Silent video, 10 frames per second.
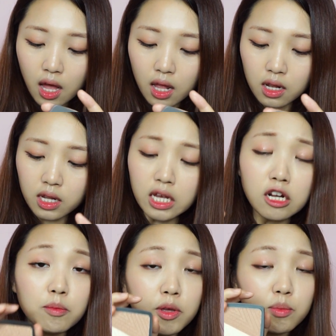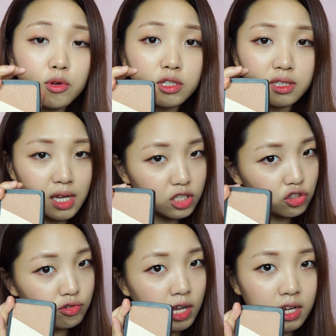a little bit more
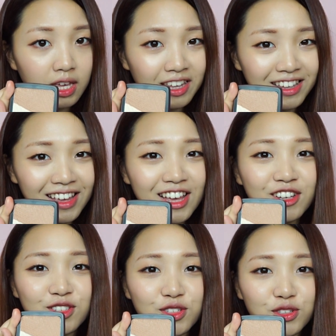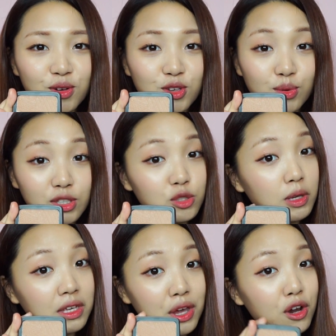saturated, so you want to
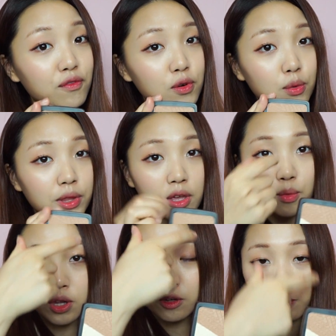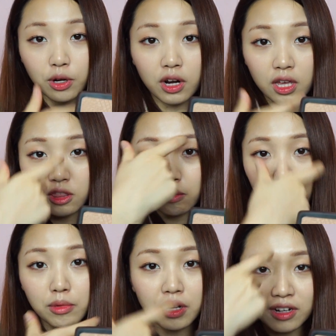be careful with it when you put it in the
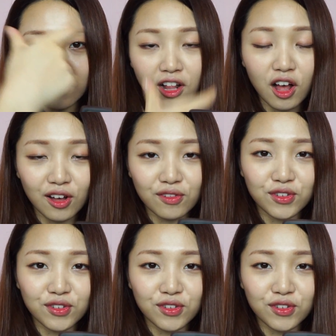middle of